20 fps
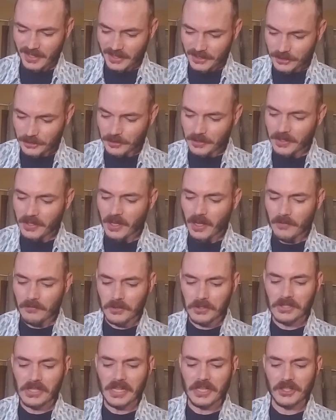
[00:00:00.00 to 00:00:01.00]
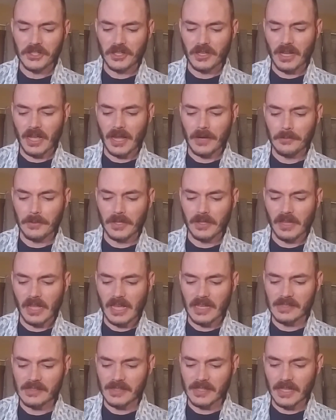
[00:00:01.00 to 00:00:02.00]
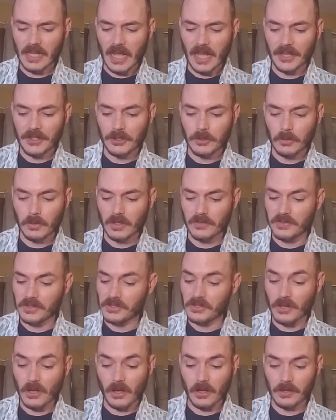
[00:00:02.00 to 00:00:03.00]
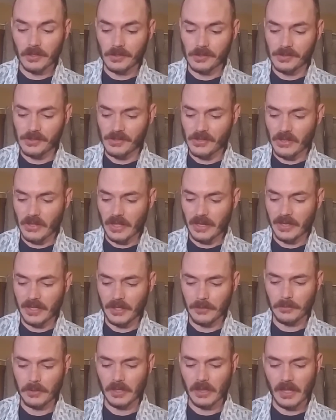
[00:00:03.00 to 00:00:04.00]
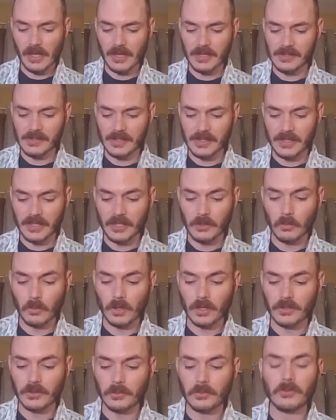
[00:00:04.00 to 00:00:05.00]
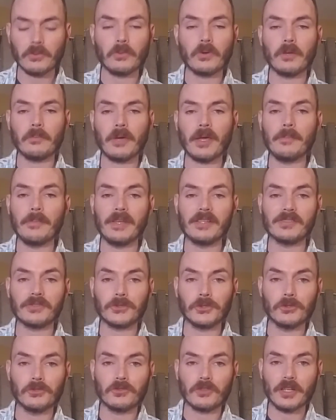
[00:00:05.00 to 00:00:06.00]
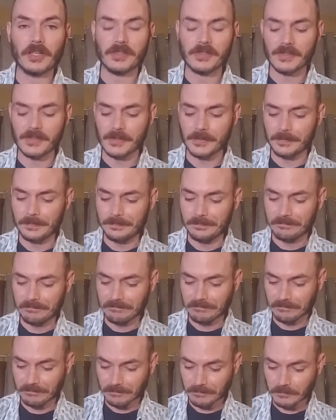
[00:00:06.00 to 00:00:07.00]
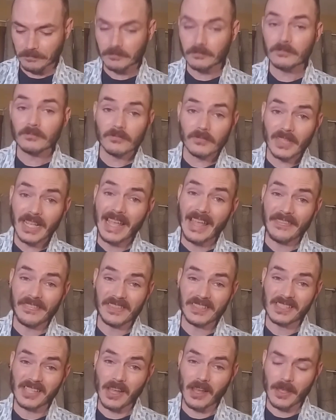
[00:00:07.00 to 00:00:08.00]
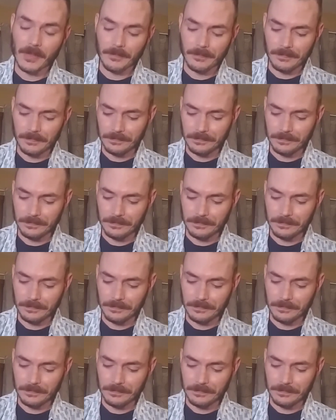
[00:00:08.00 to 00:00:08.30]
During conversation, I realized that I knew one of his daughters, and he realized that he worked with one of my best girlfriends at the time.